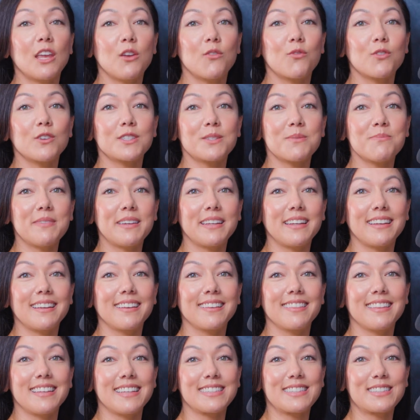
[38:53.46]
thank you for
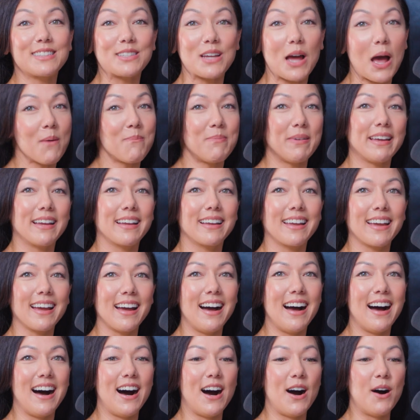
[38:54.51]
submitting this topic.
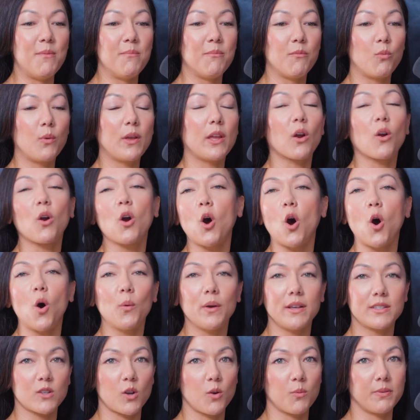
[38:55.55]
We are
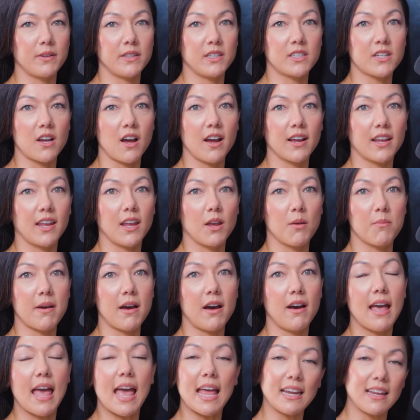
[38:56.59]
always open to talking
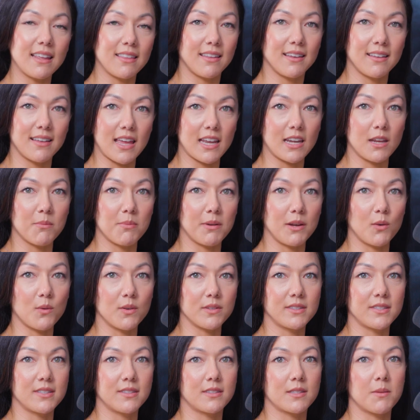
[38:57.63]
about anything anybody
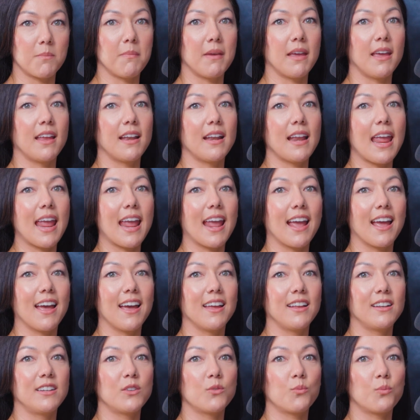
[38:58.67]
wants to submit,
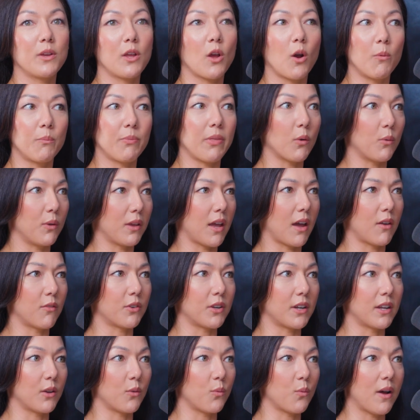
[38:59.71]
and we hope that we
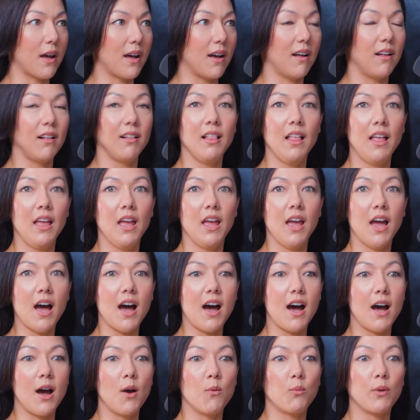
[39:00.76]
covered it well.
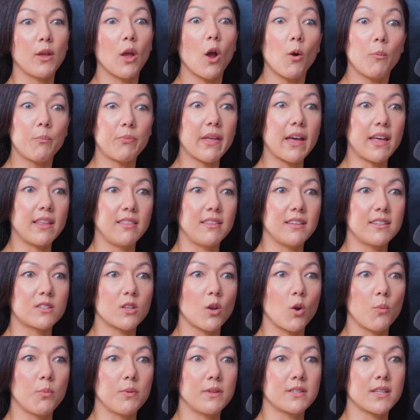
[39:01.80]
We hope that
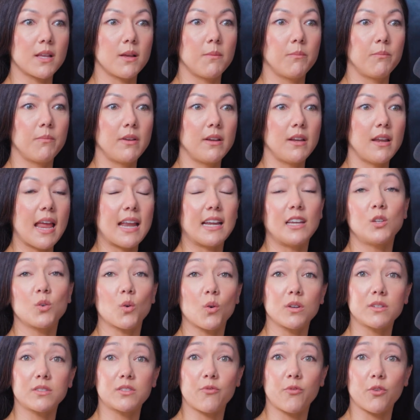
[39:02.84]
this opens up any
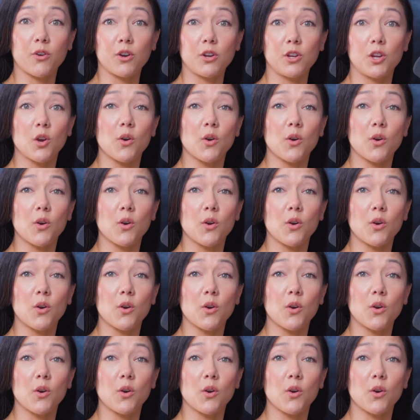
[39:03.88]
doors for